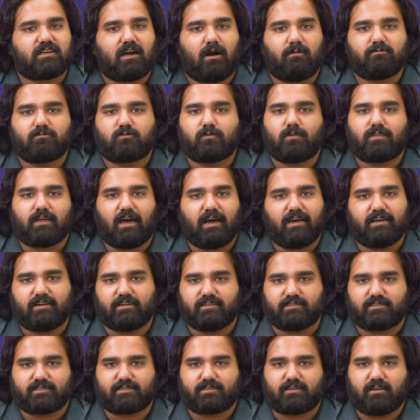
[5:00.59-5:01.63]
comes with high
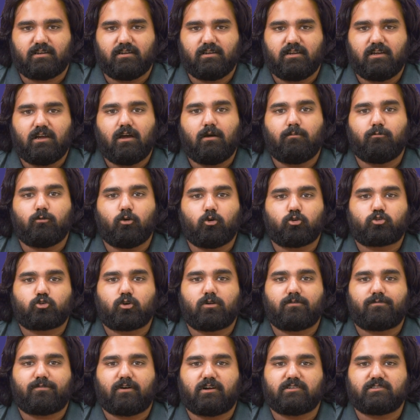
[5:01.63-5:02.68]
risk.
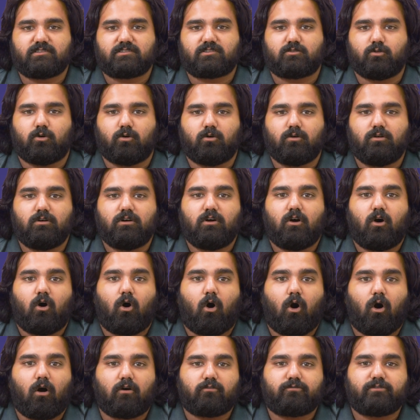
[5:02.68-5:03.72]
Mutual funds, though,
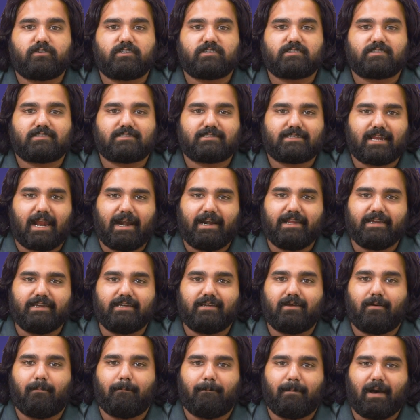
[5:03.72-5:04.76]
offer
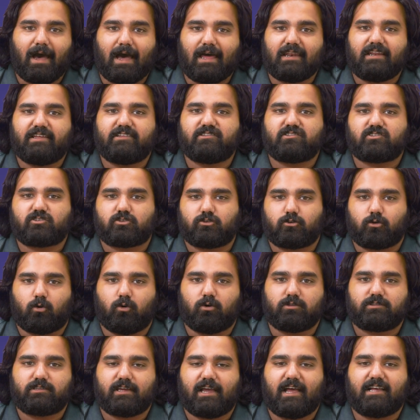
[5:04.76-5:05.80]
steady, balanced
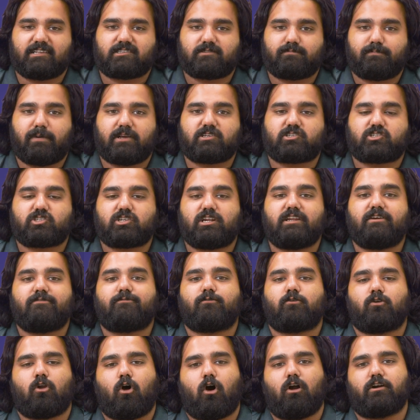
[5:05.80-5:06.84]
growth, especially
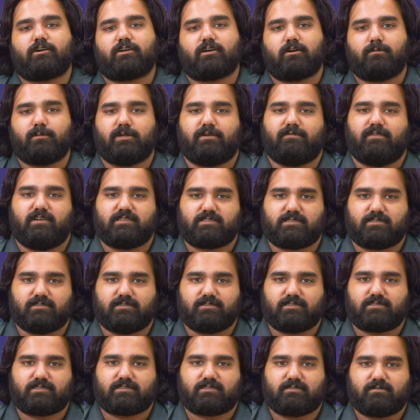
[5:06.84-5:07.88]
for long-term
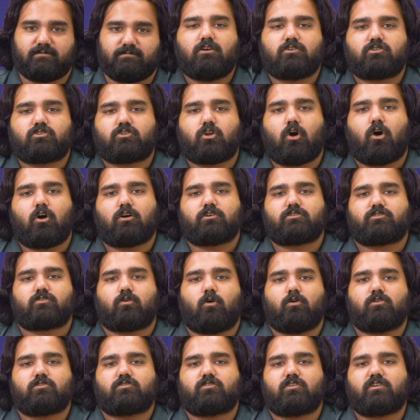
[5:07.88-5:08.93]
investors. Stocks
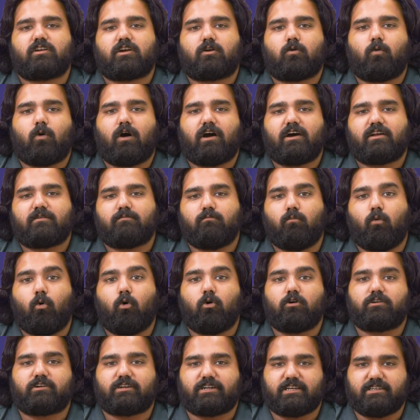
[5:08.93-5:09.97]
also require
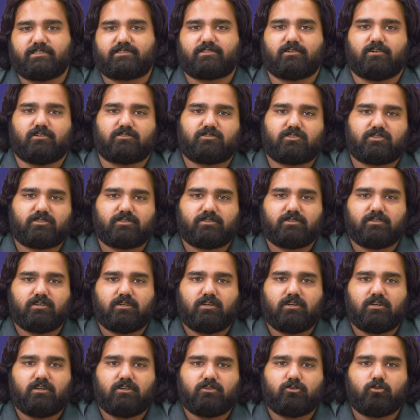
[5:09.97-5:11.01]
more research.
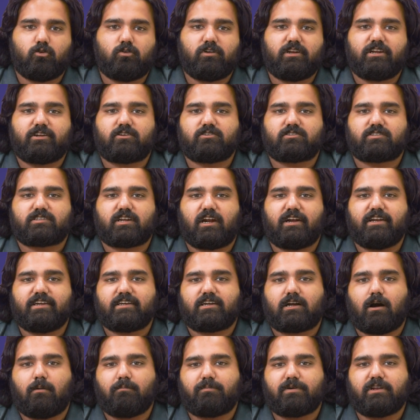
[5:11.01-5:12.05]
You'll need to study
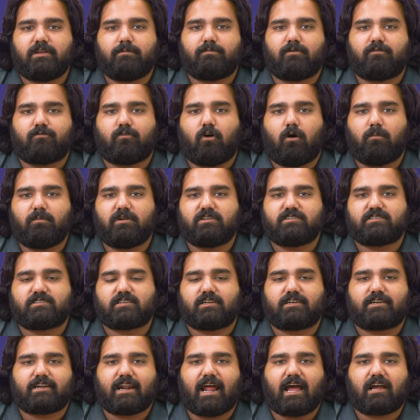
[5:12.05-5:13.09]
company performance,
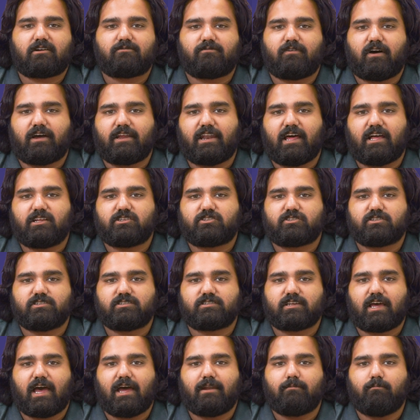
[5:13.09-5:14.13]
track
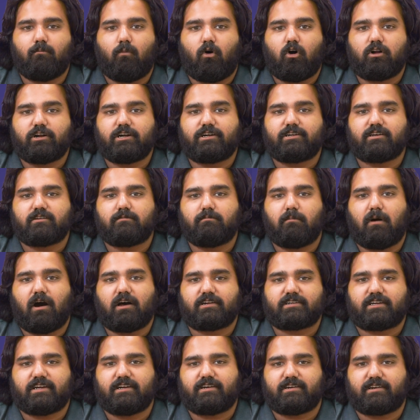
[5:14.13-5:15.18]
financials, and monitor
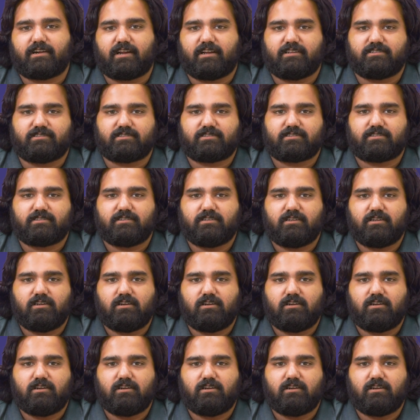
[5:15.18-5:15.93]
market trends.